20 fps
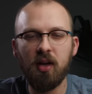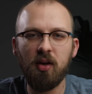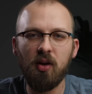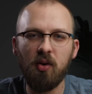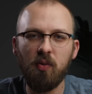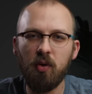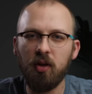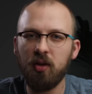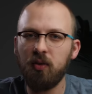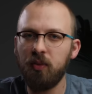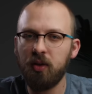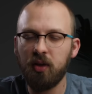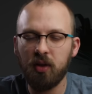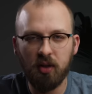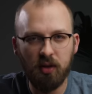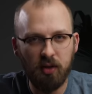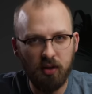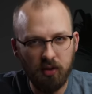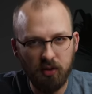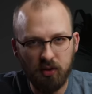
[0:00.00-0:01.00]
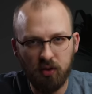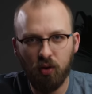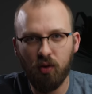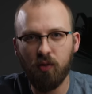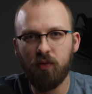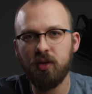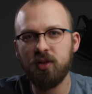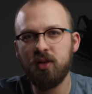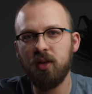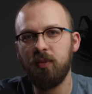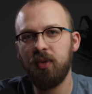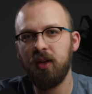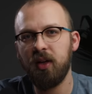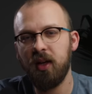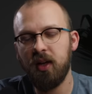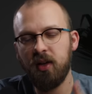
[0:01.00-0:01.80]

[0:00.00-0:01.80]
you know what, we're gonna go for something